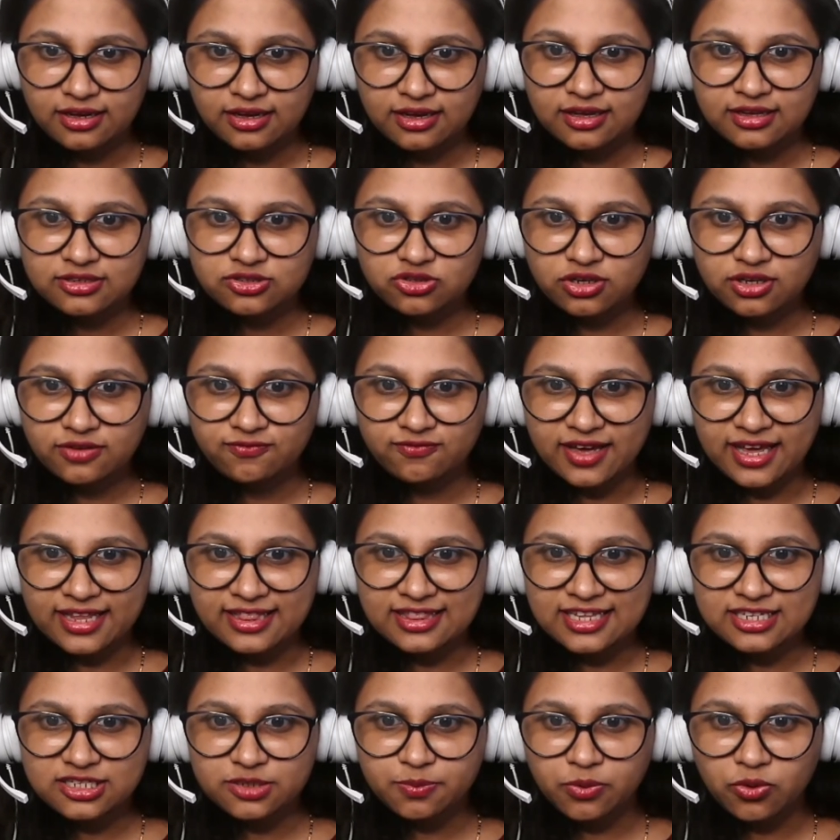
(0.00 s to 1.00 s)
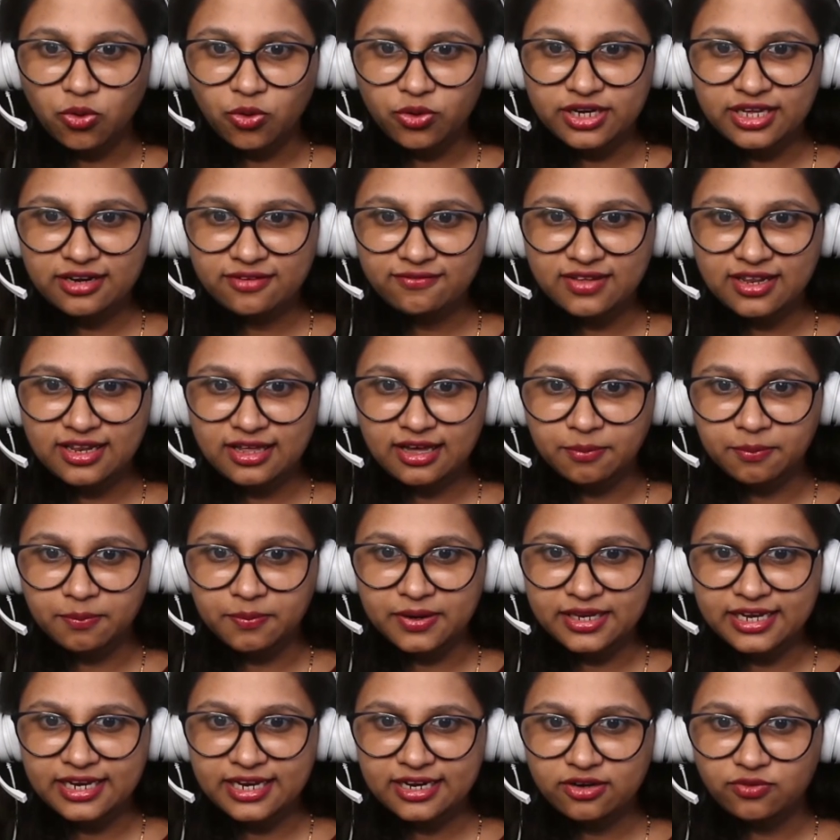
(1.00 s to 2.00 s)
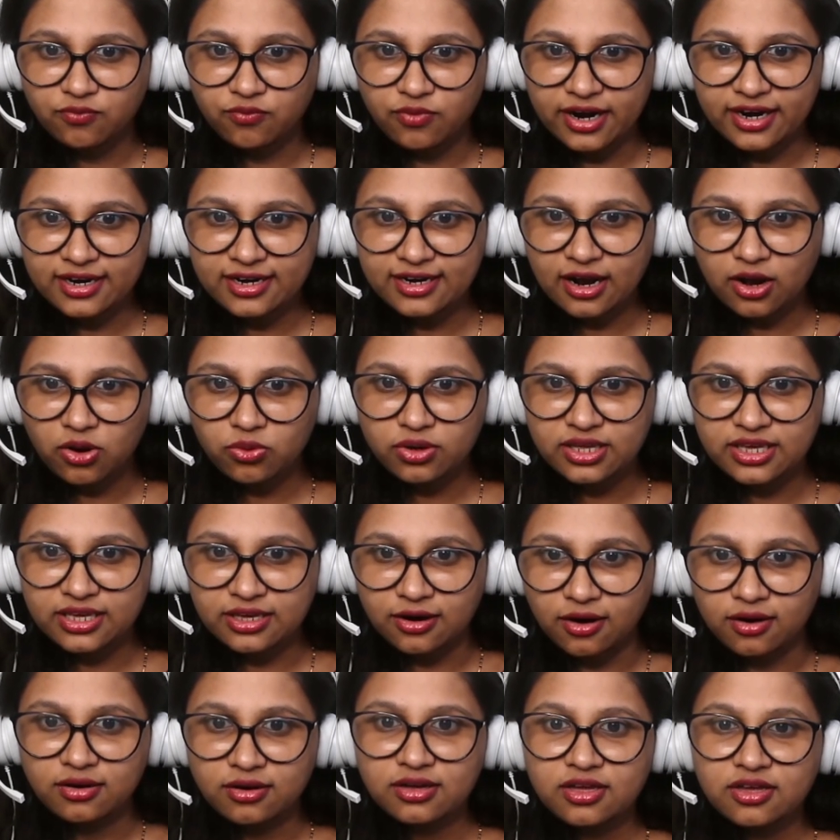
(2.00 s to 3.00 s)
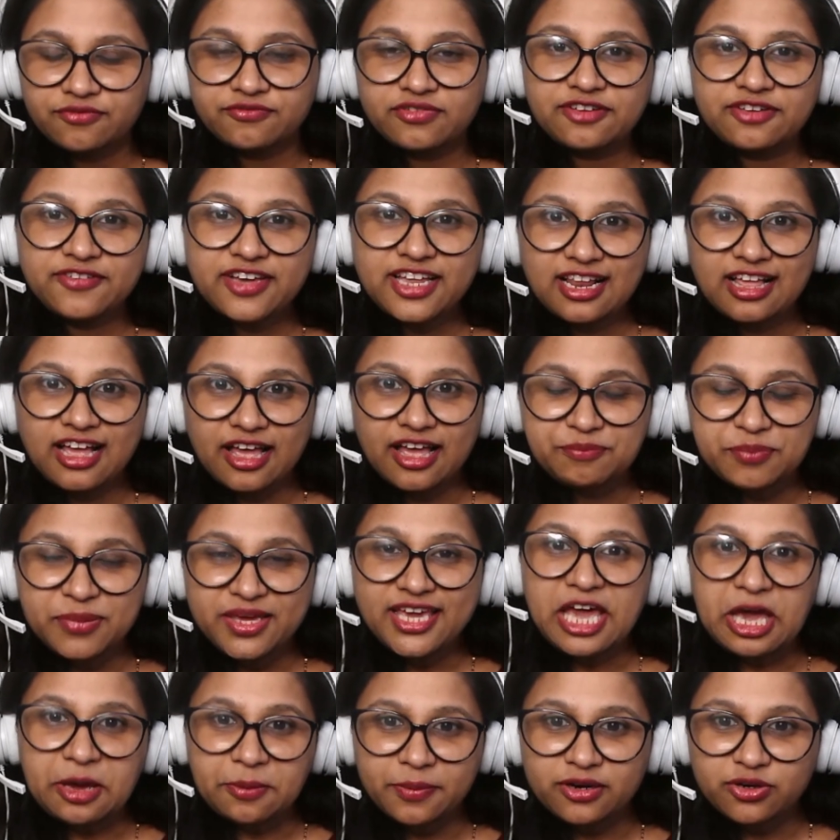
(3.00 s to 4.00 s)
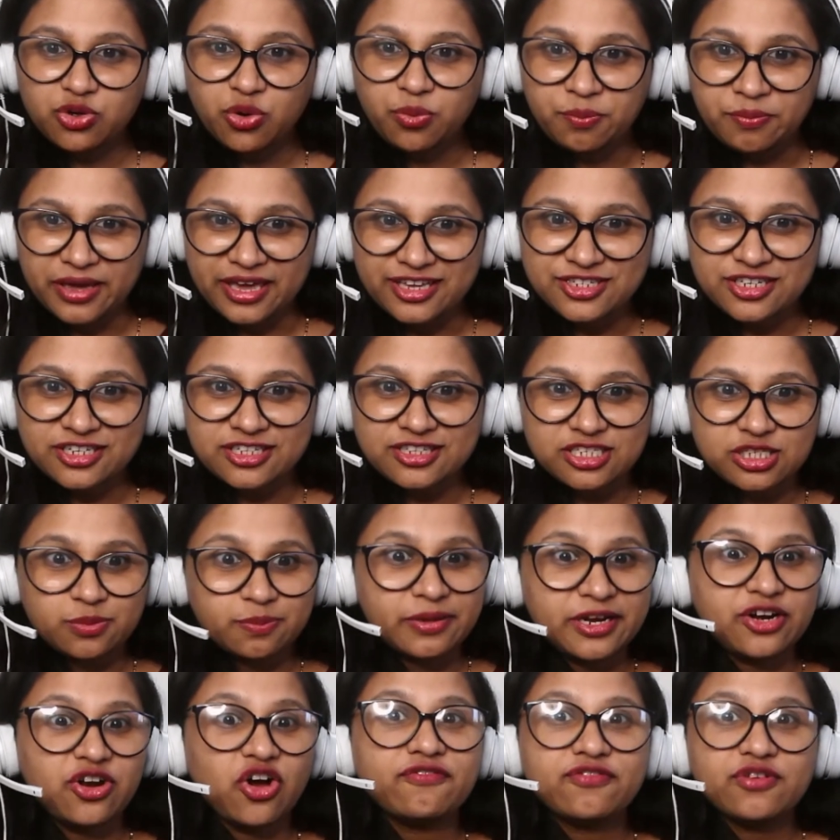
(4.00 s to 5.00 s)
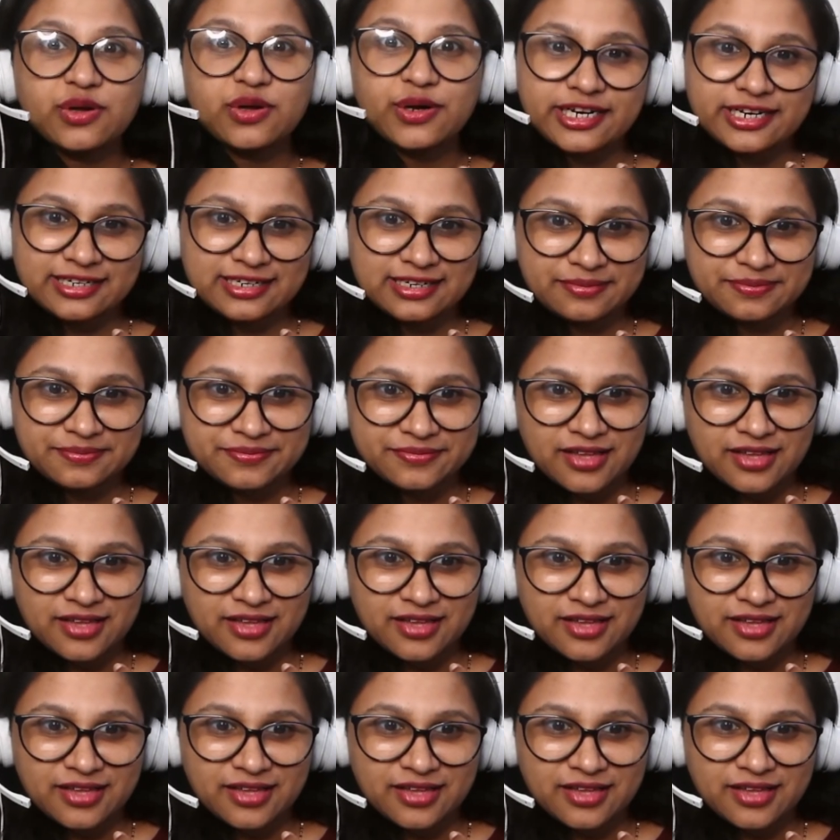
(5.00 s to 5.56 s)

so when this protein will complete one round here, we will be able to measure the speed of fluidity.